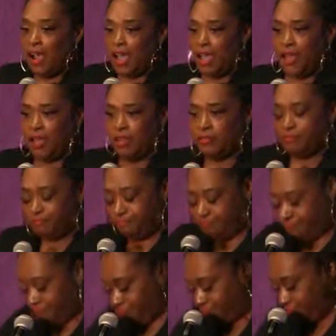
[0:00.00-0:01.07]
And
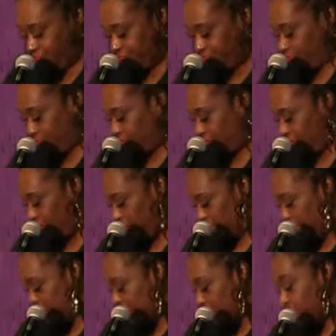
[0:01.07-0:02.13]

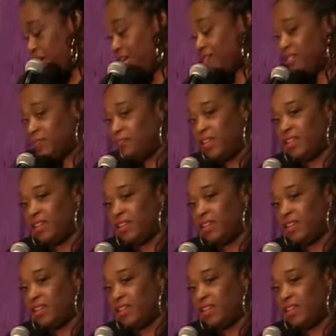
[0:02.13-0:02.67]
it's amazing